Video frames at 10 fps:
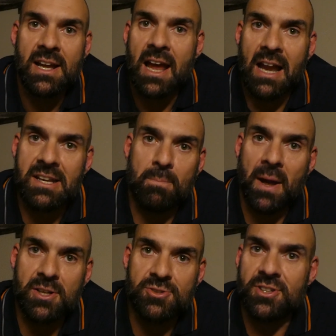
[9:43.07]
and your
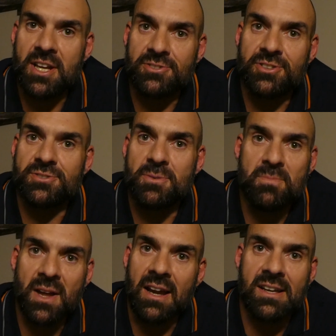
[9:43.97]
patriotism
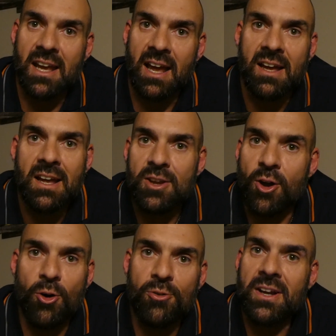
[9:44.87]
and
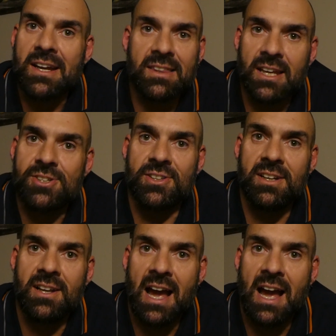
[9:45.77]
your other conditioning.